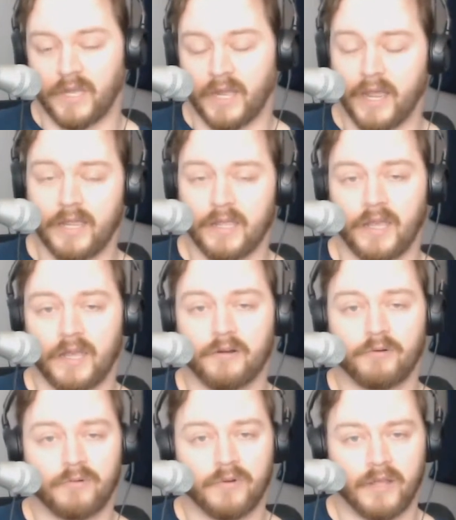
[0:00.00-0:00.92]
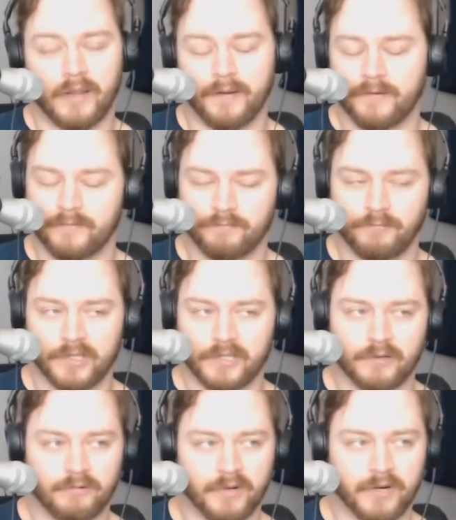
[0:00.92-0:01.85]
I really
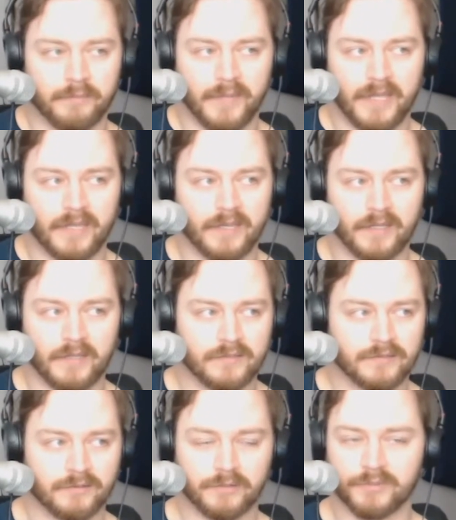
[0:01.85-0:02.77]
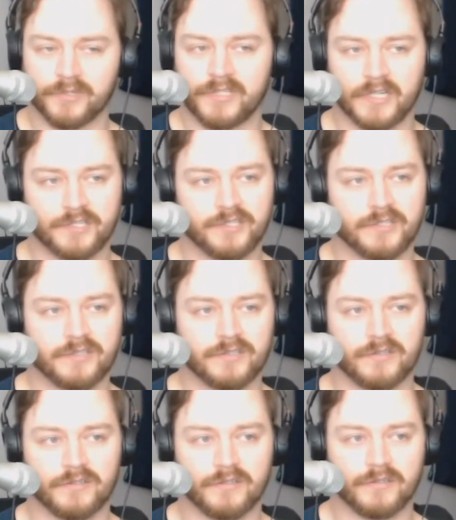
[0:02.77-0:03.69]
don't want to make any sort of
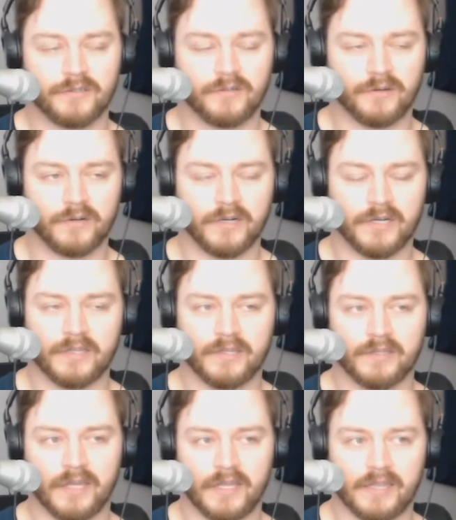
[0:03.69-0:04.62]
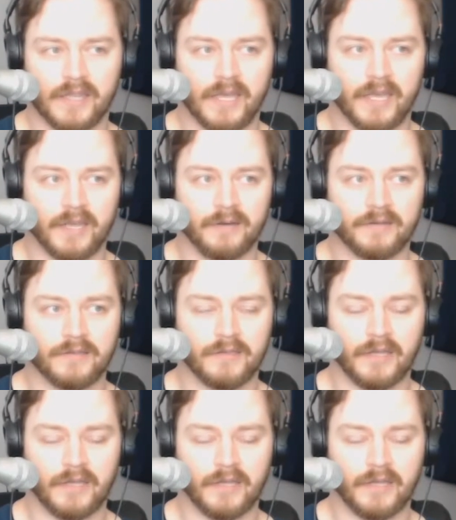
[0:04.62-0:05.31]
predictions or anything like that.